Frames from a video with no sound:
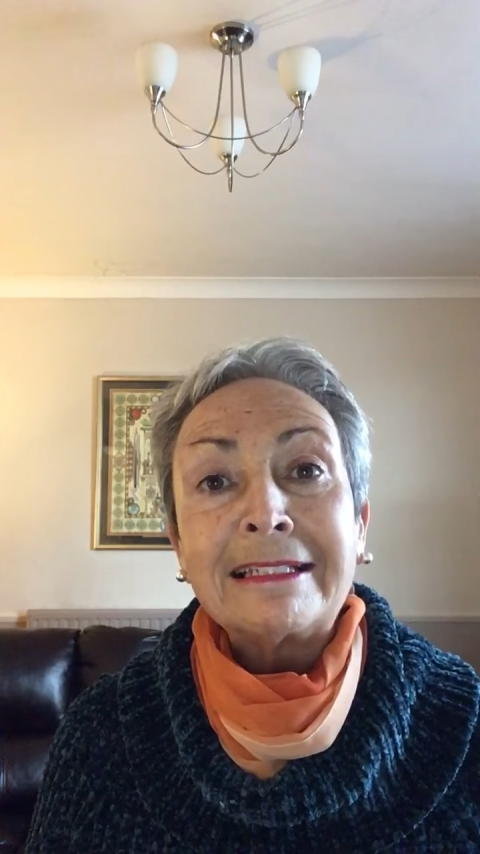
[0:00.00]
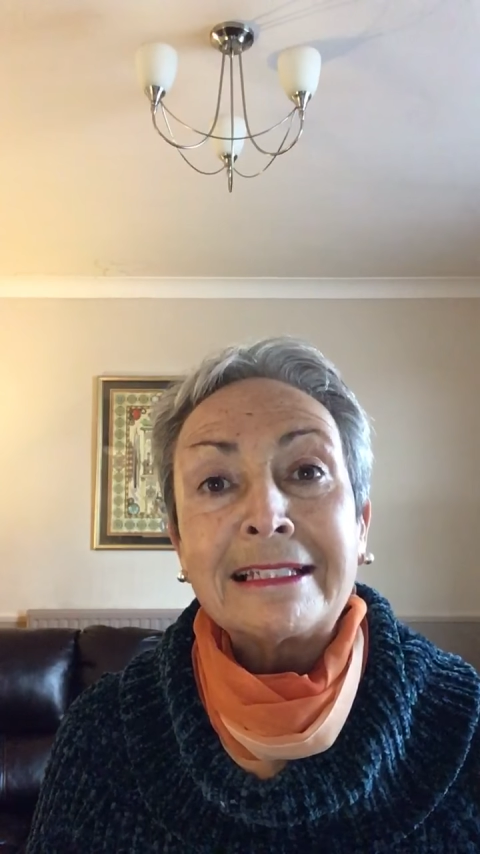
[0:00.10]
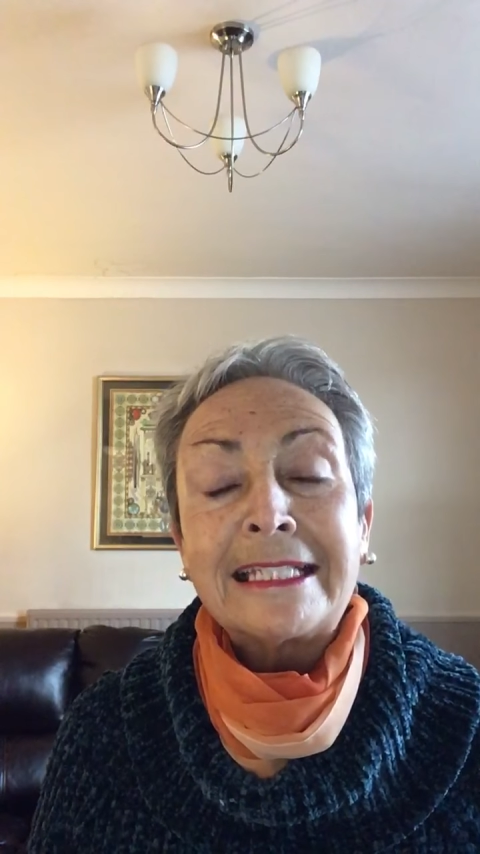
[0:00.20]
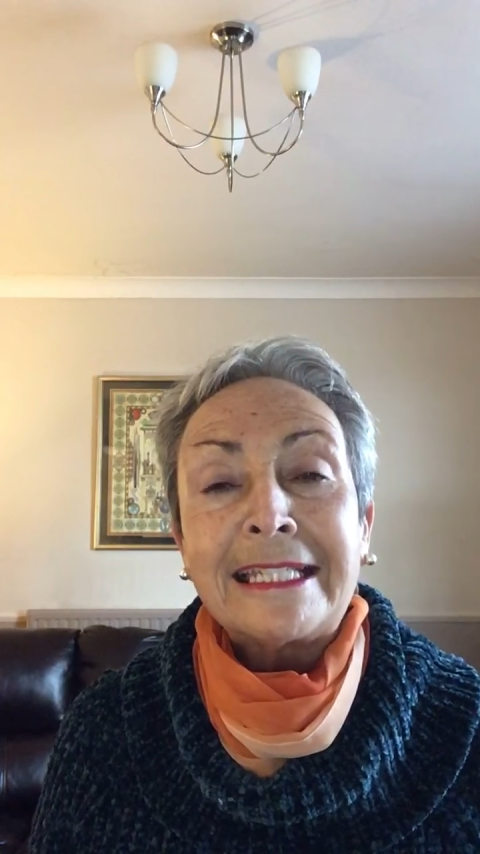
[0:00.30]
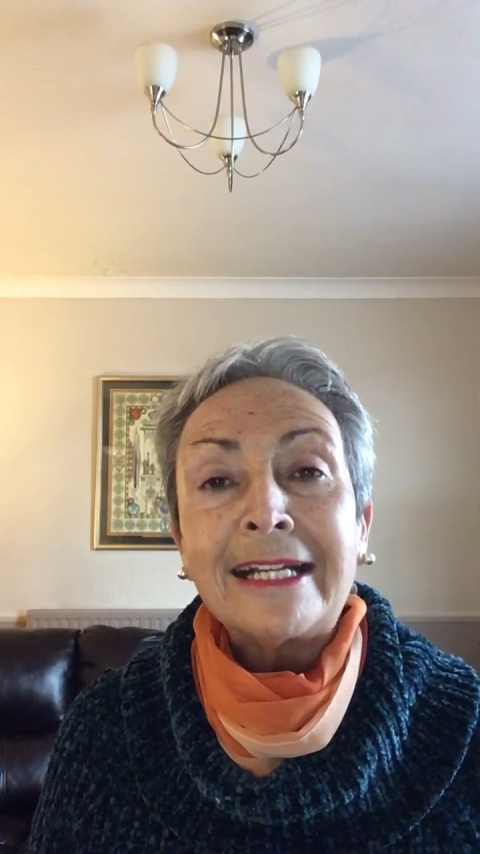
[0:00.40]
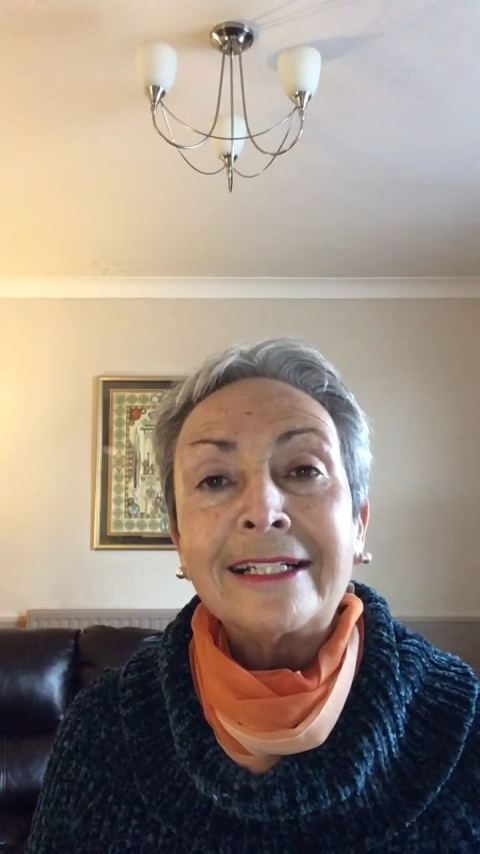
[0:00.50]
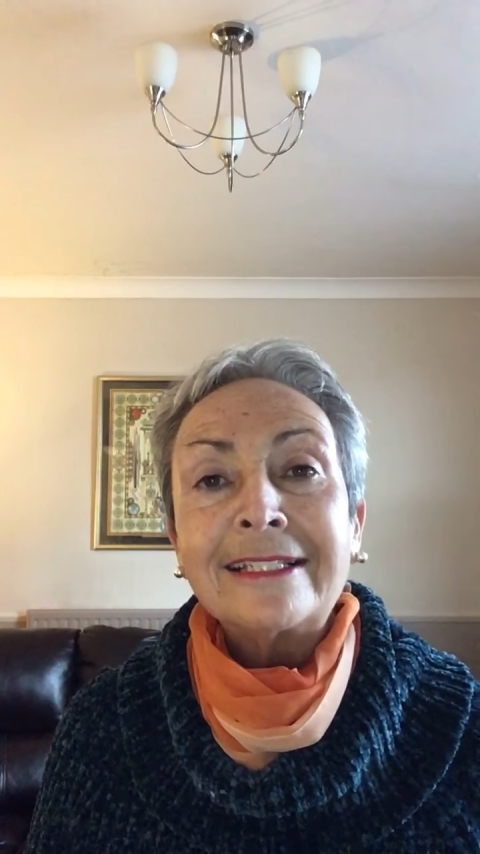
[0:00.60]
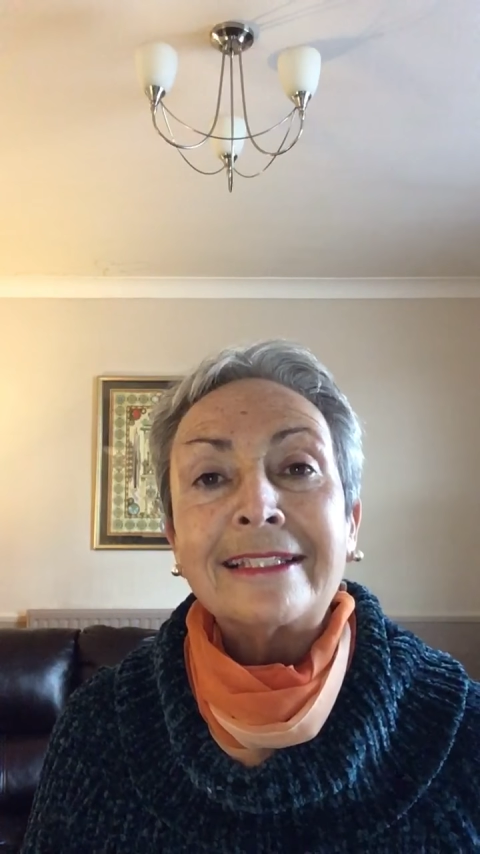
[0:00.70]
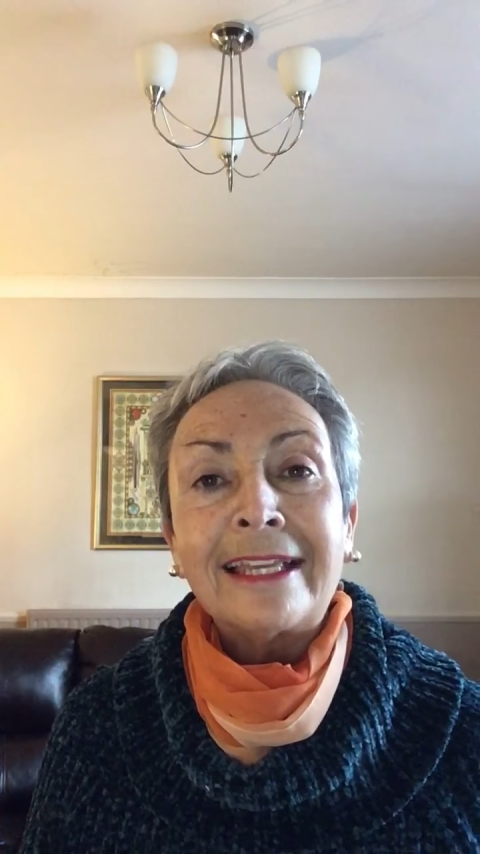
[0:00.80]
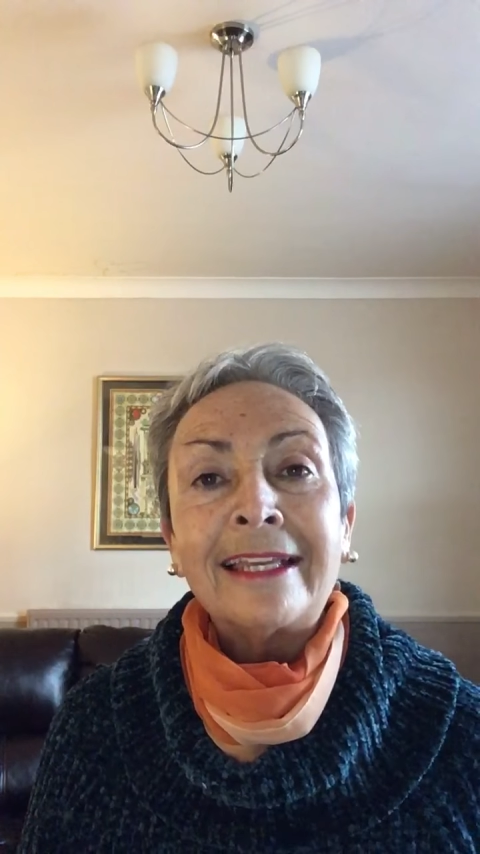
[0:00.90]
as the
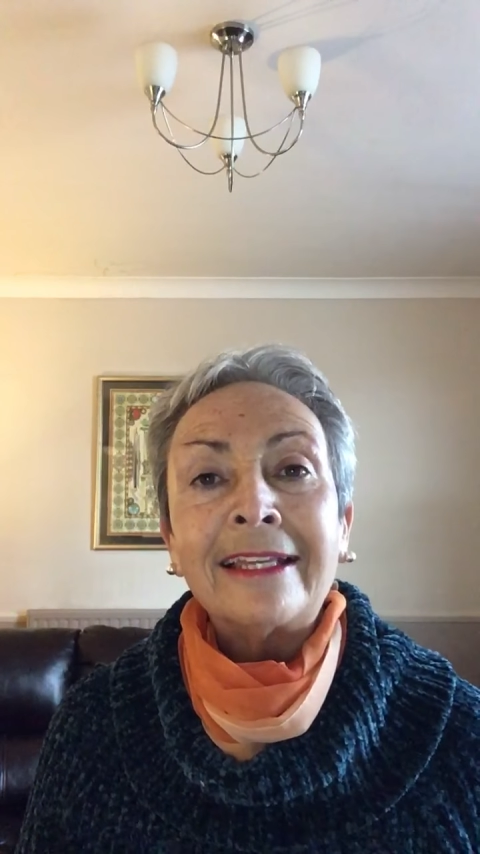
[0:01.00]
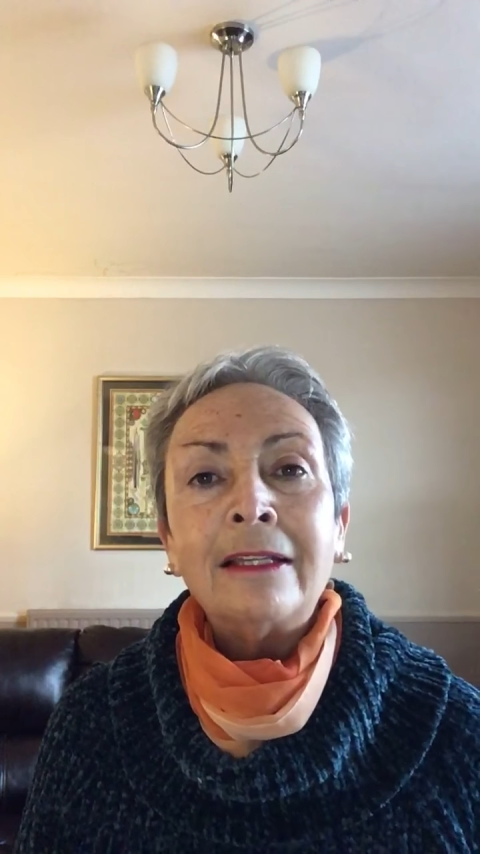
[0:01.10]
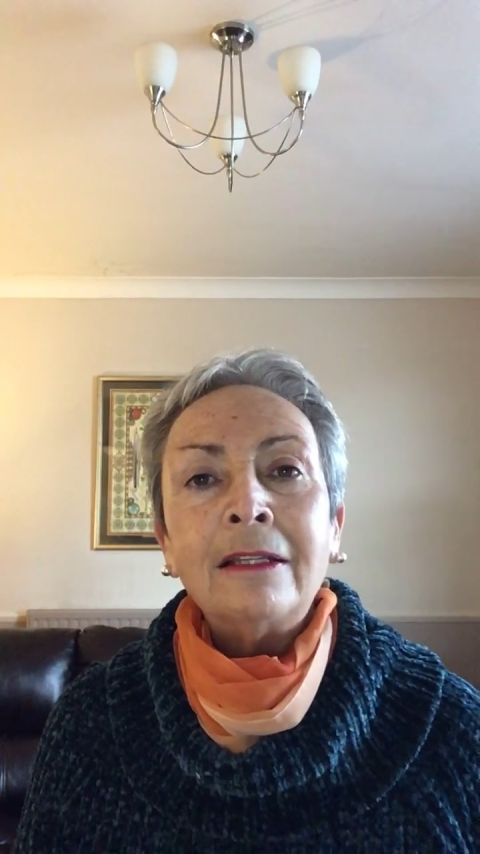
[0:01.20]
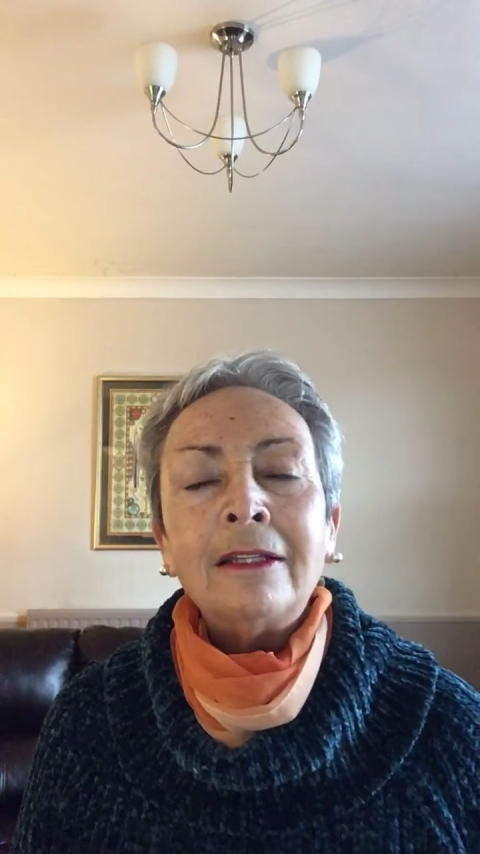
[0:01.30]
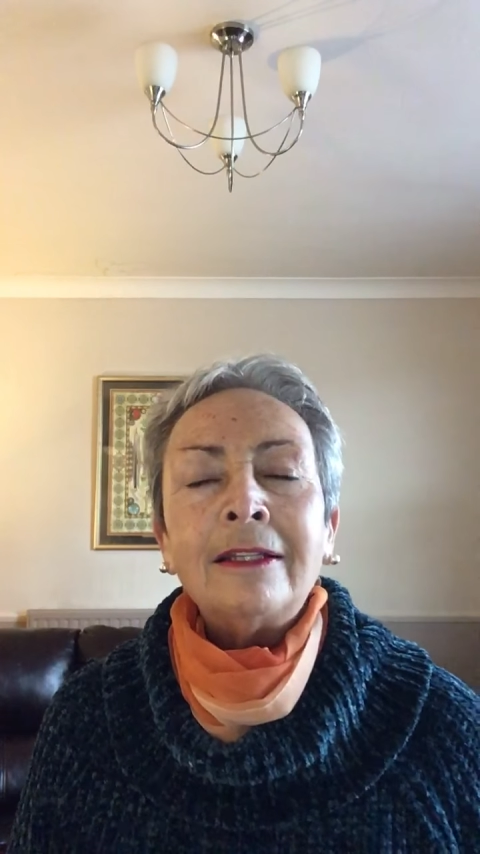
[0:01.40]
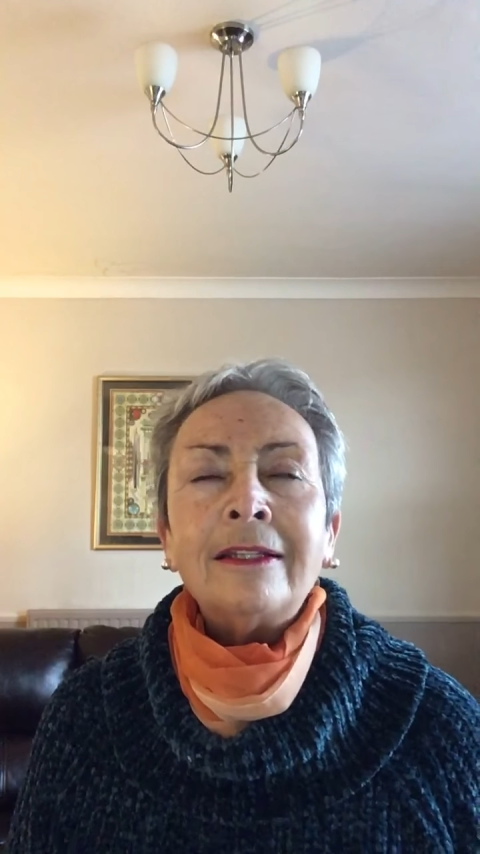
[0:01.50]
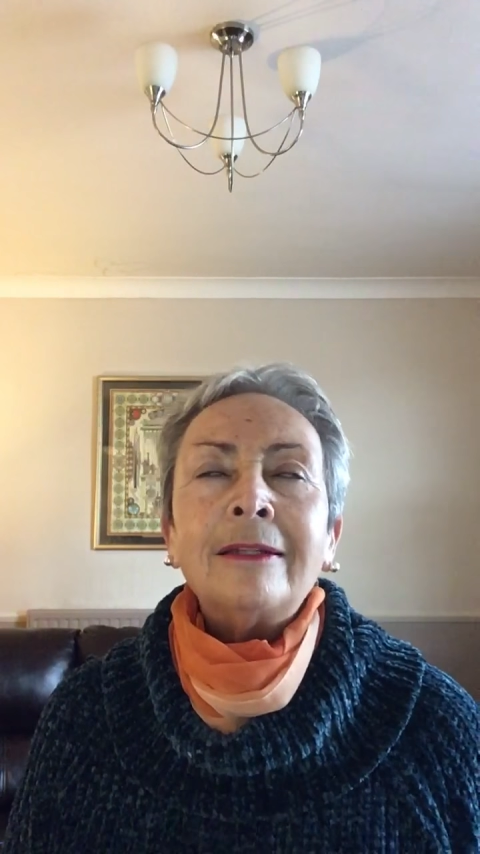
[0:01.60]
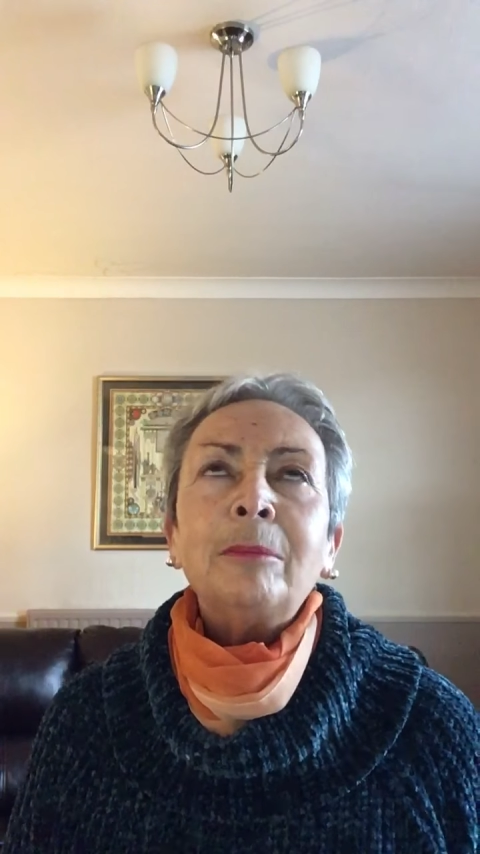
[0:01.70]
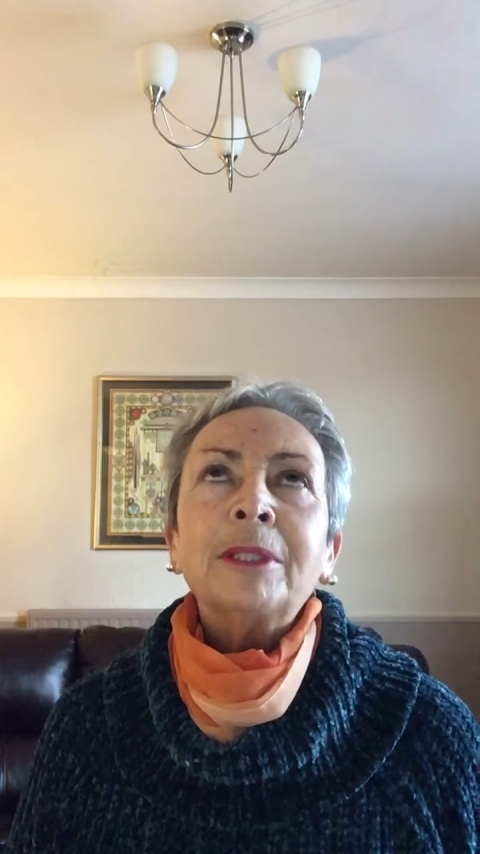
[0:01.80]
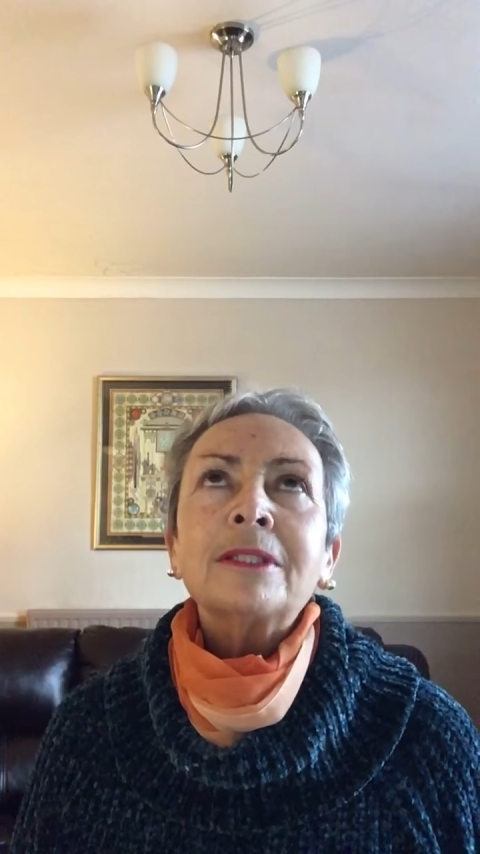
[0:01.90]
Yanks say?
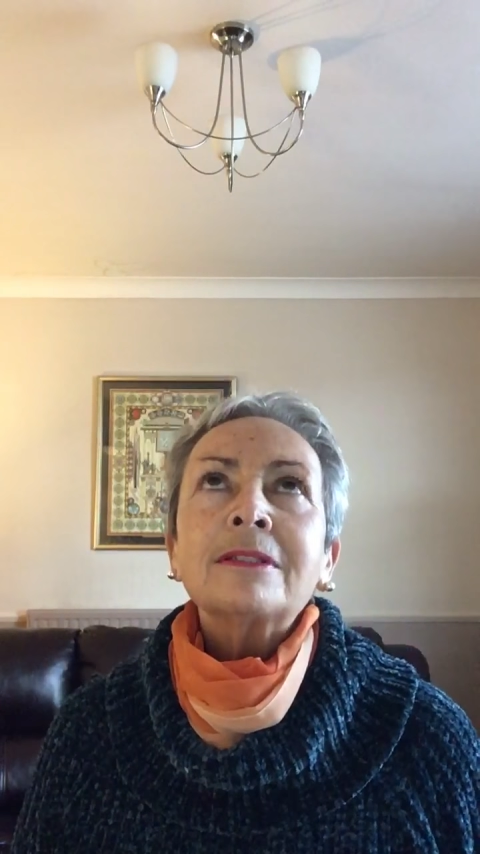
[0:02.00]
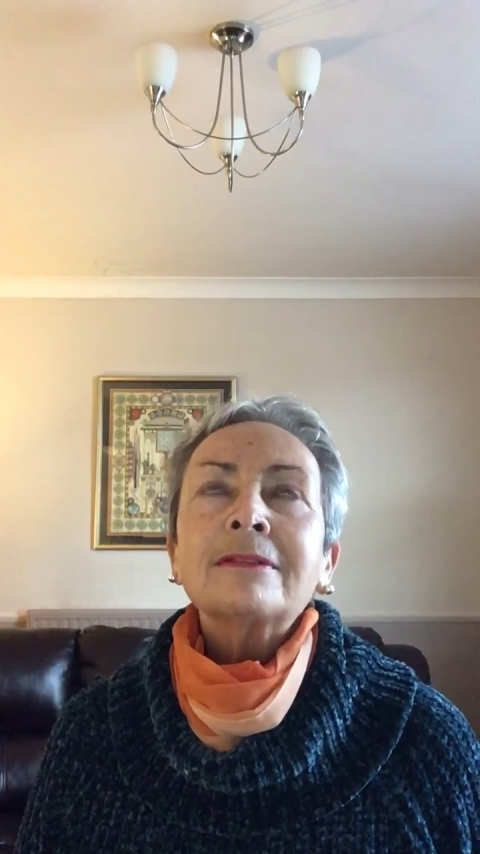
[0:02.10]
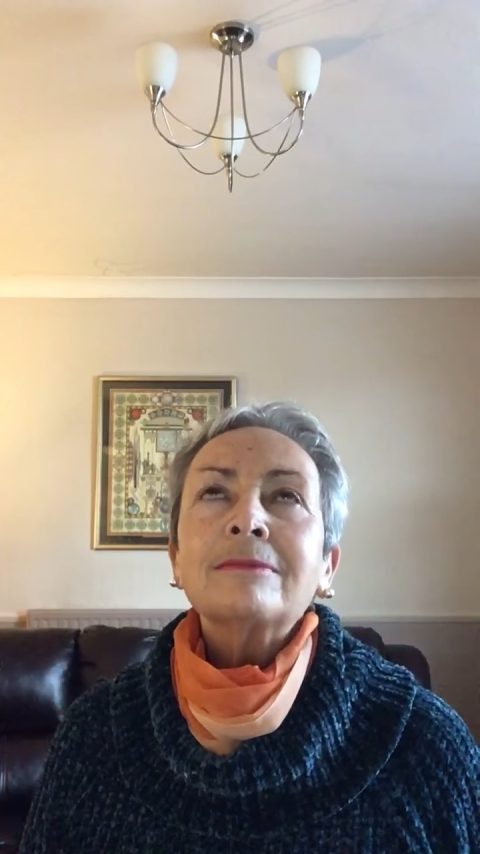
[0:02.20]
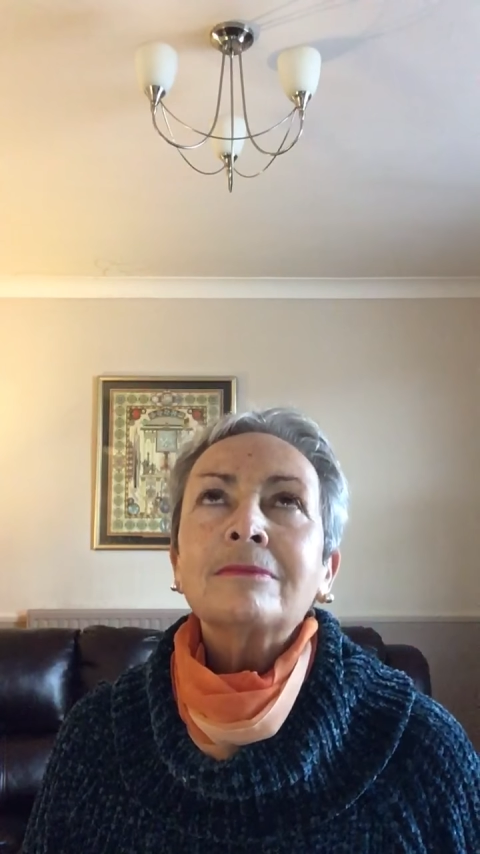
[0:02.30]
But